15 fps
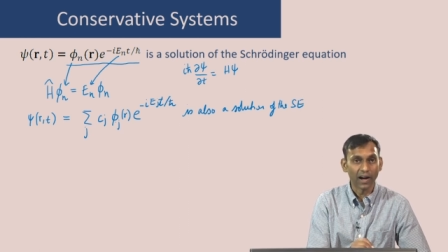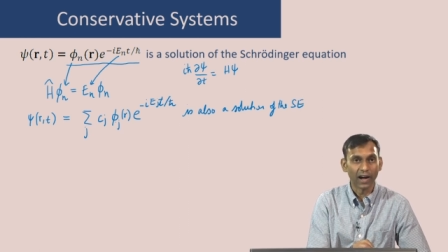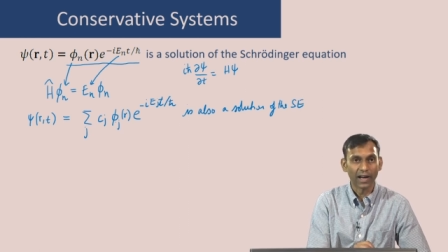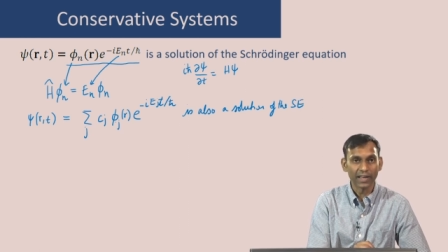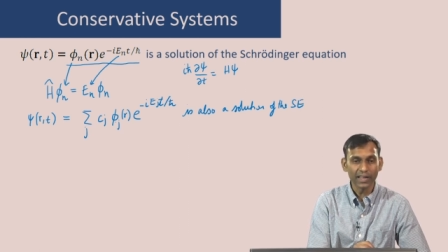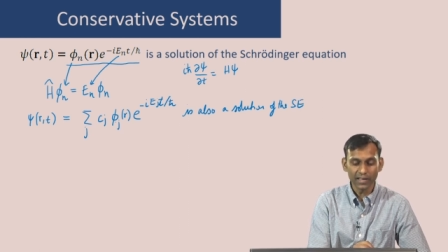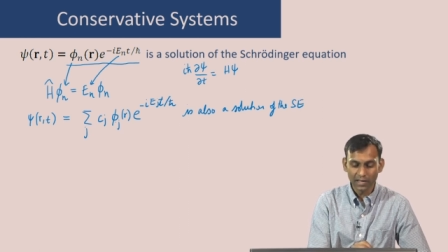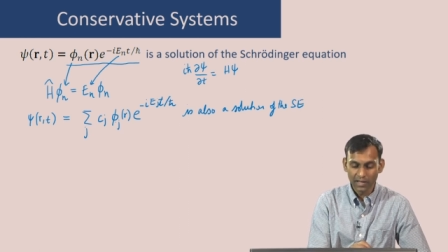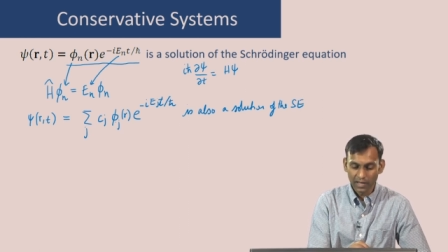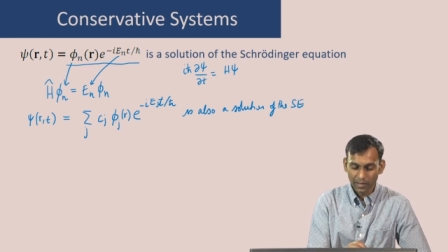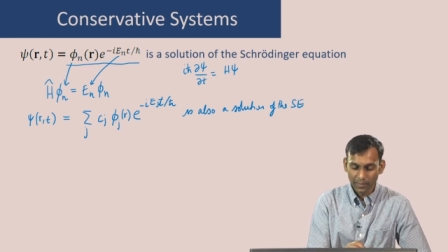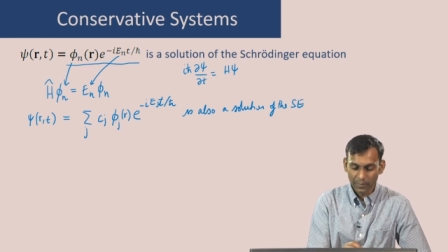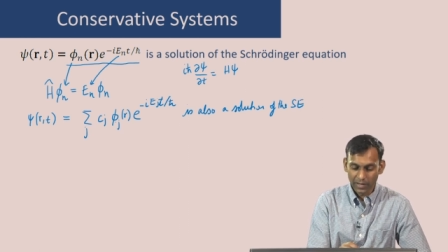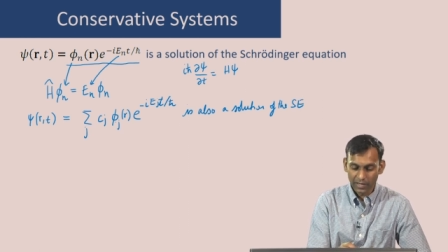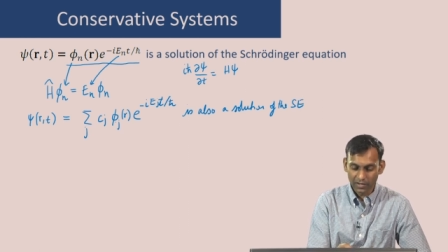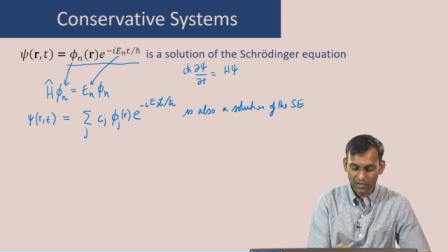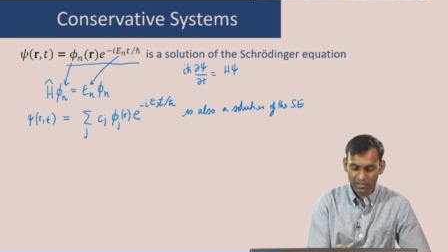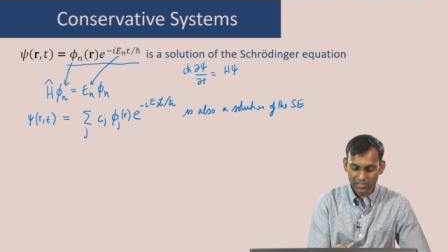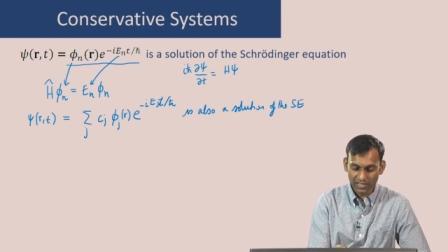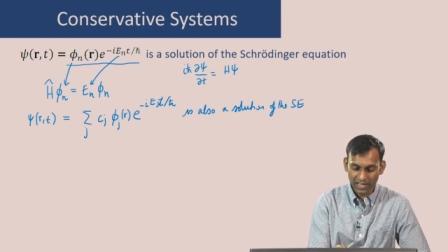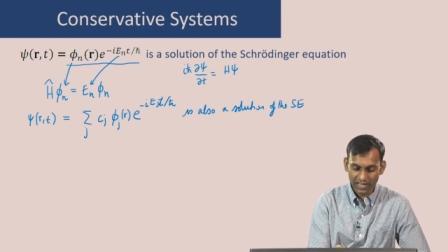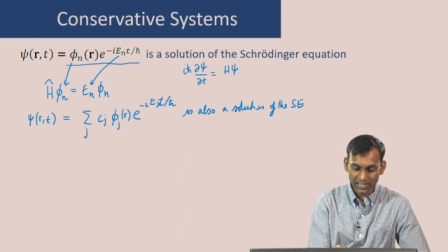i
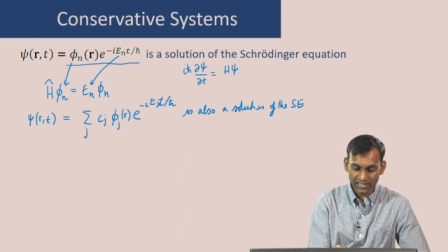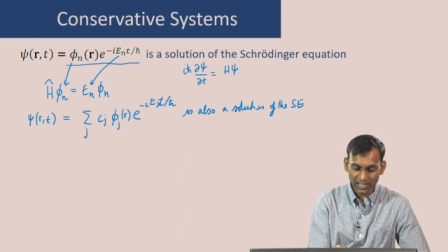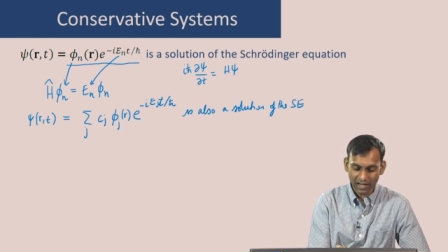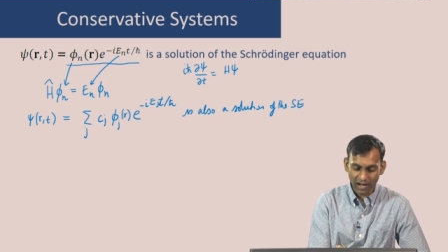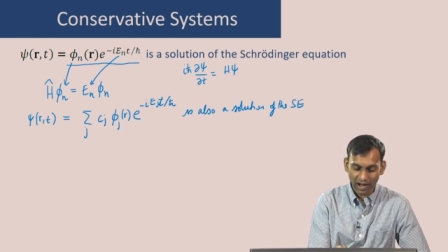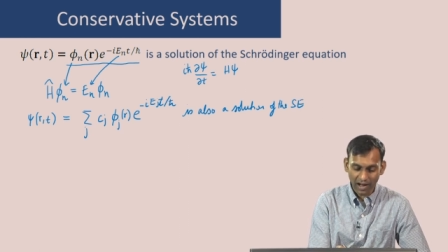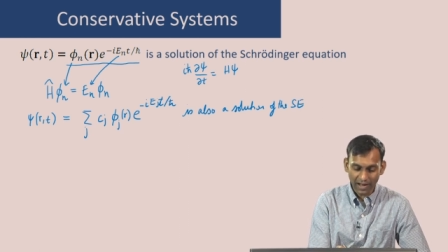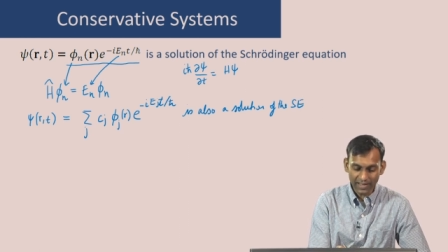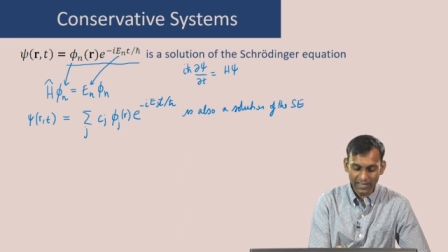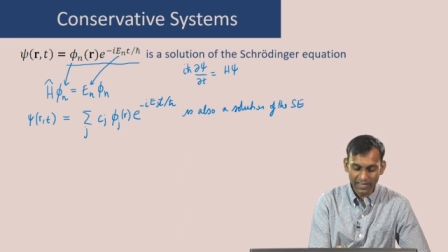because there is a i